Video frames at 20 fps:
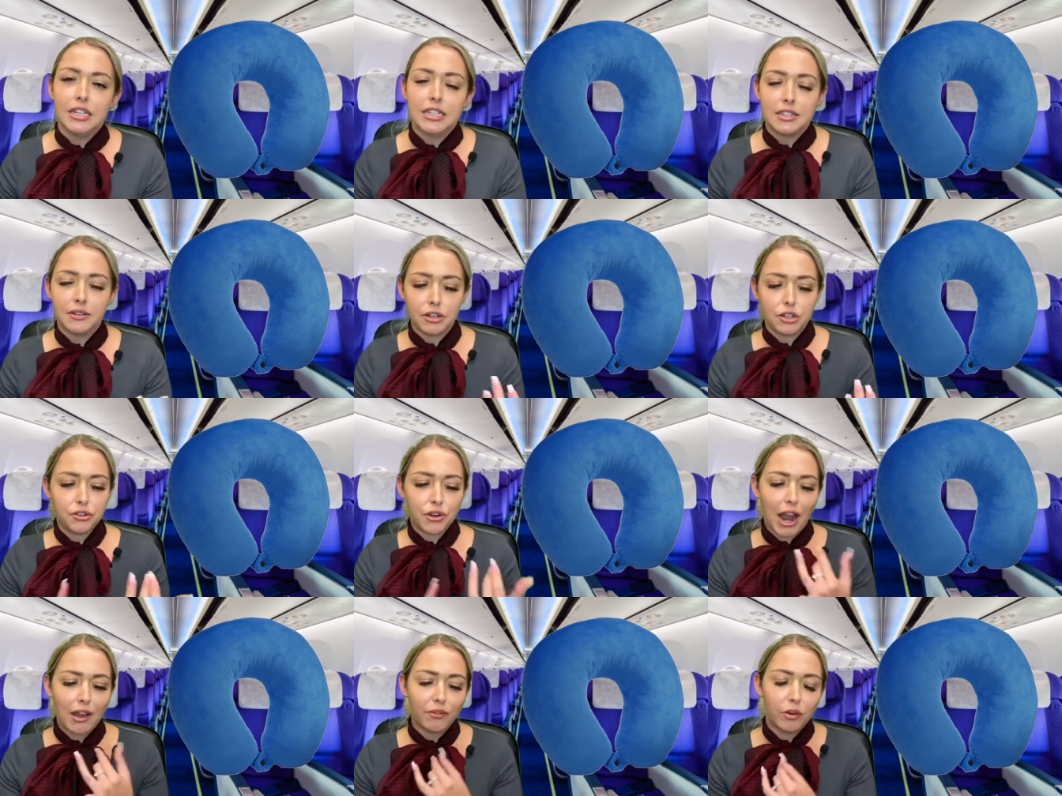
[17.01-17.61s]
So a
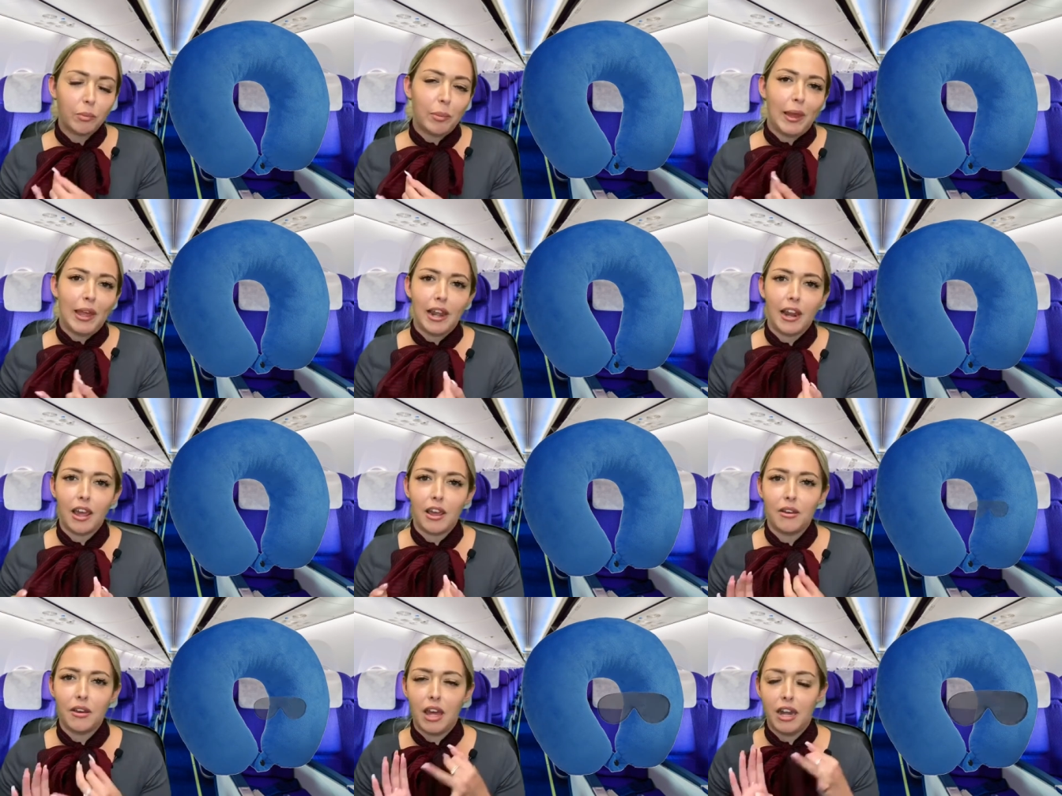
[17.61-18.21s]
travel pillow,
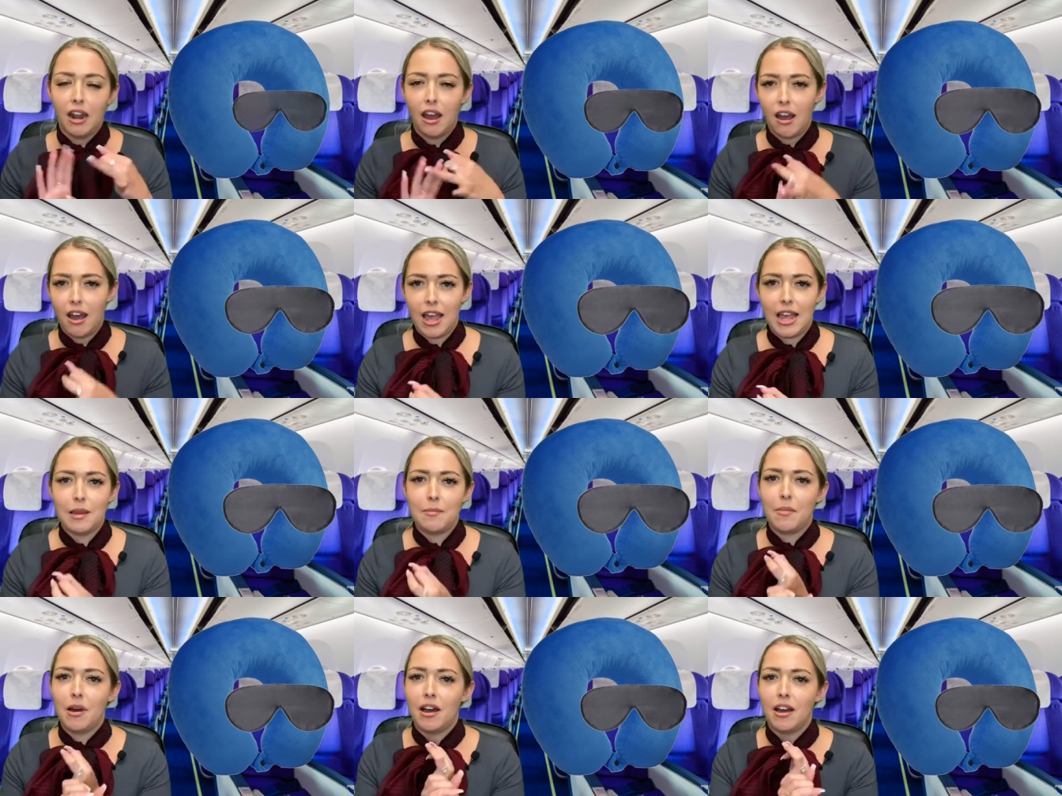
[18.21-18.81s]
an
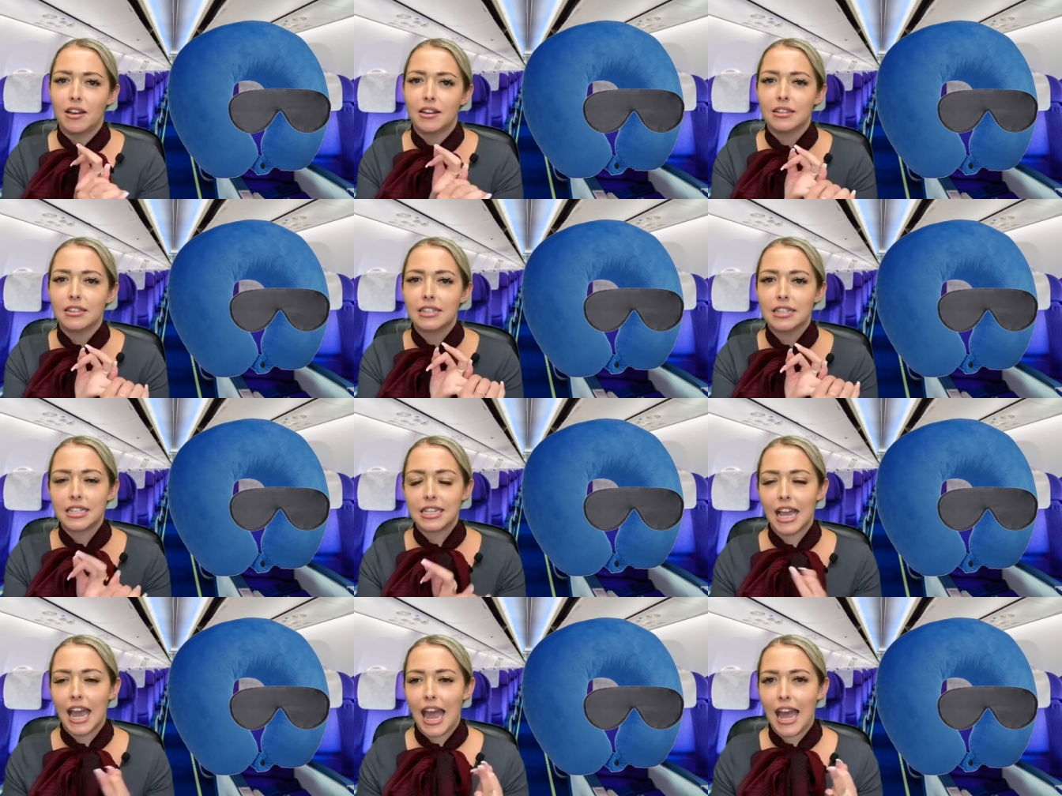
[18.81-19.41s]
eye
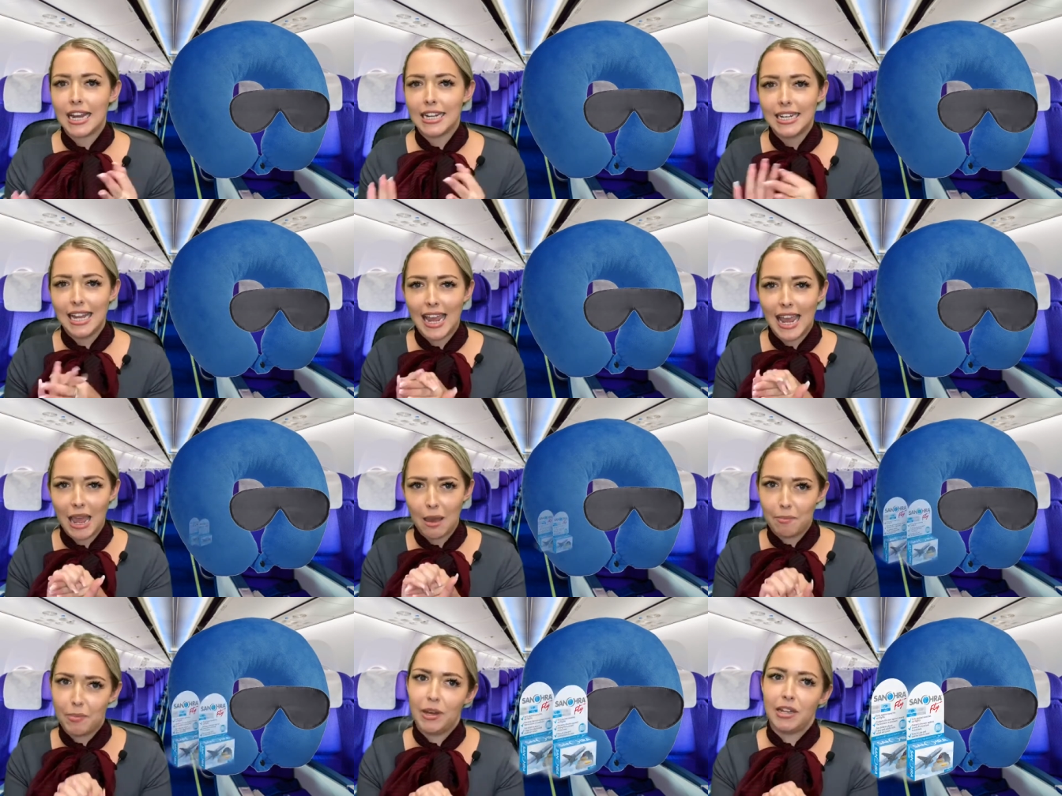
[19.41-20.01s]
mask and
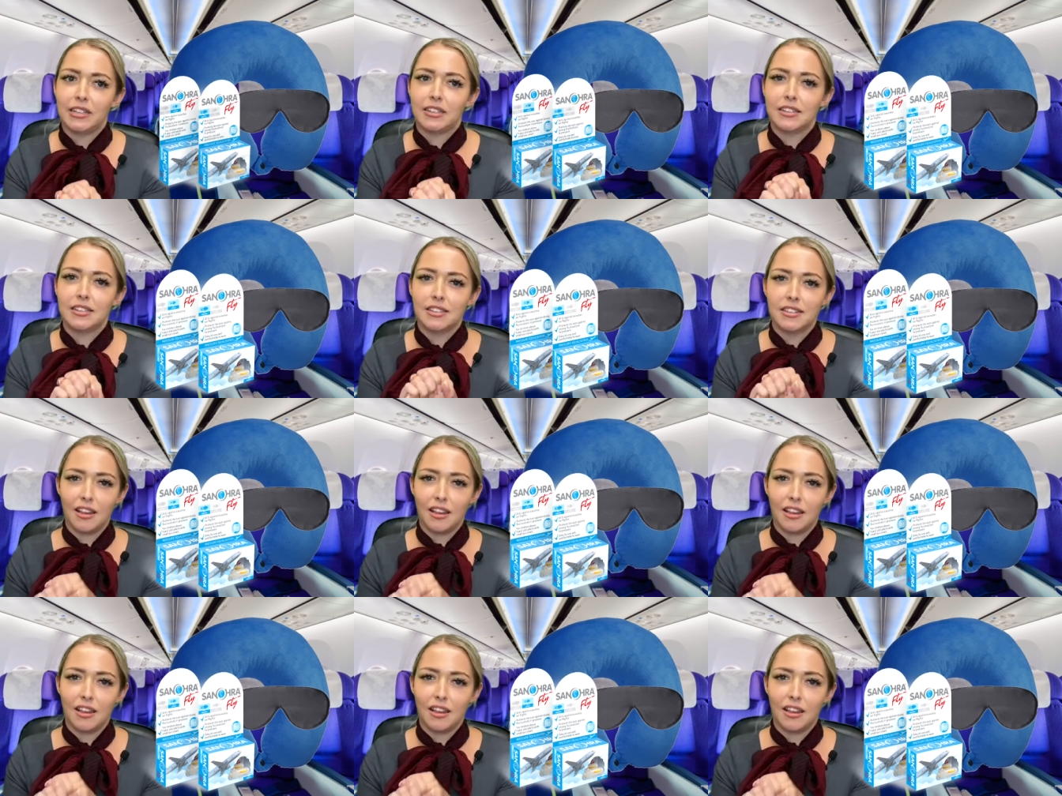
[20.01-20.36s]
earbuds